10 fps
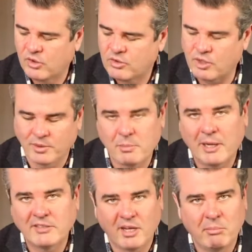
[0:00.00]
So it's
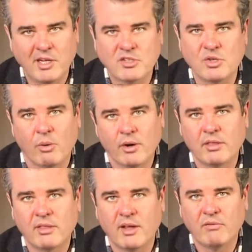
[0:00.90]
about 10 minutes
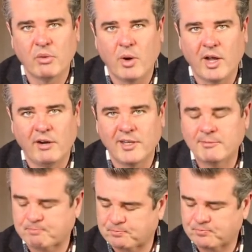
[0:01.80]
north of the
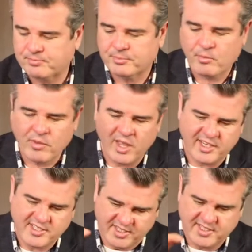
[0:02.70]
winery, and
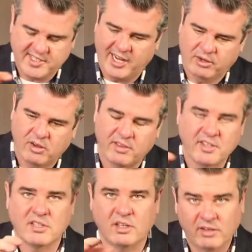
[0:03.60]
it sits out on
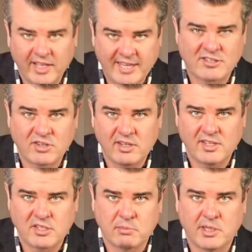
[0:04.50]
this little
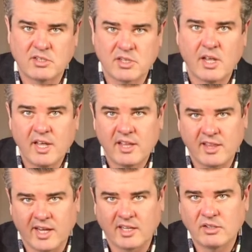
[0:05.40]
isthmus
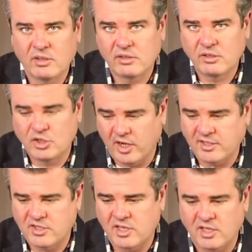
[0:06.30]
that
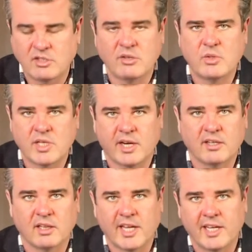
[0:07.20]
juts into
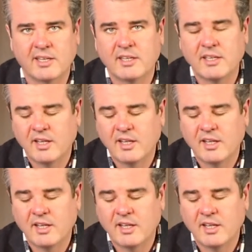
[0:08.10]
Seneca Lake.